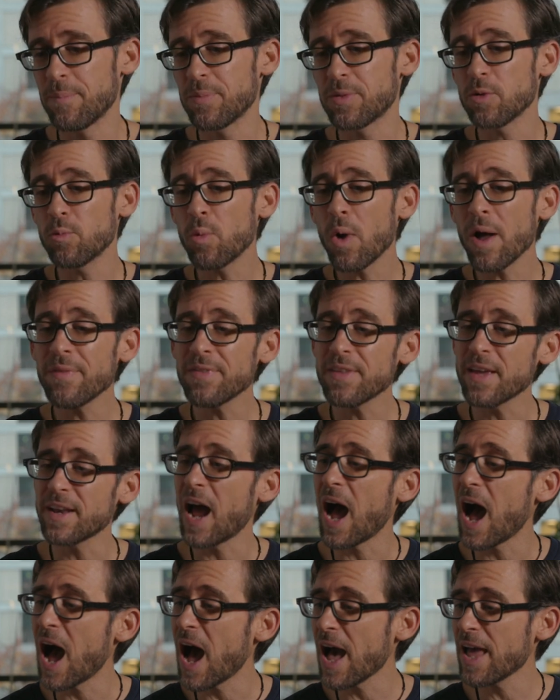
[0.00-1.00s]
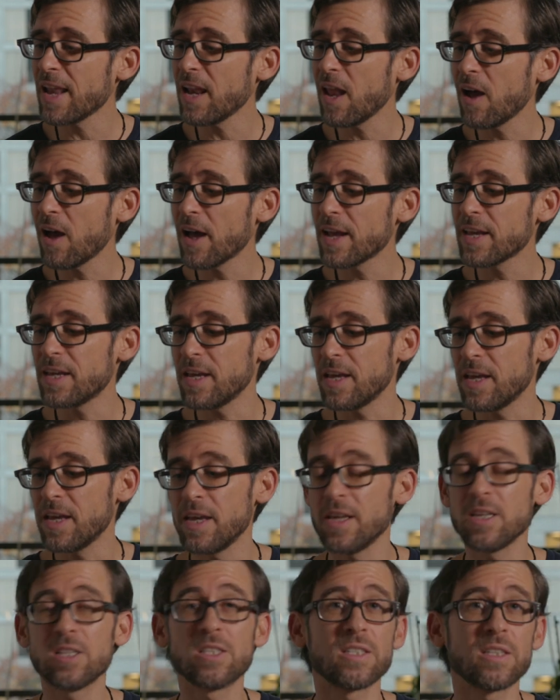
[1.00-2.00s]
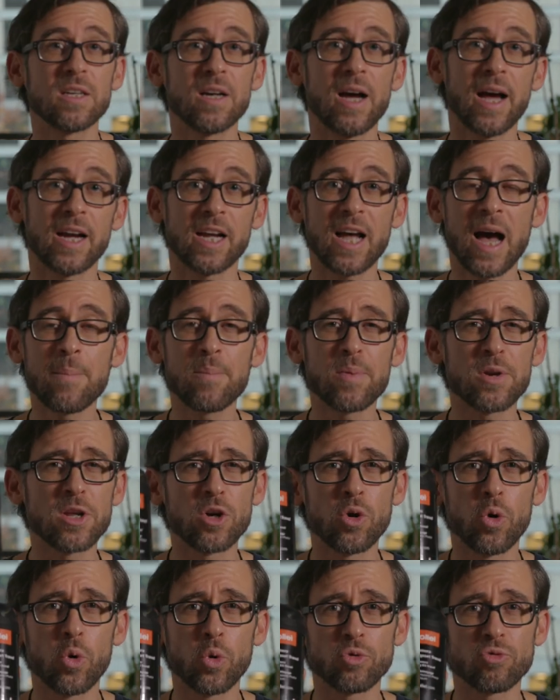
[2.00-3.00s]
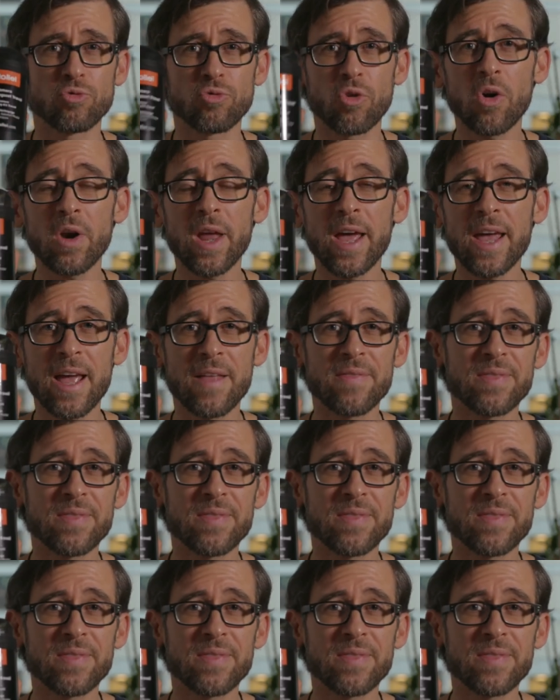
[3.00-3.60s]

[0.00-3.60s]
The one that I like is a company called Rolle,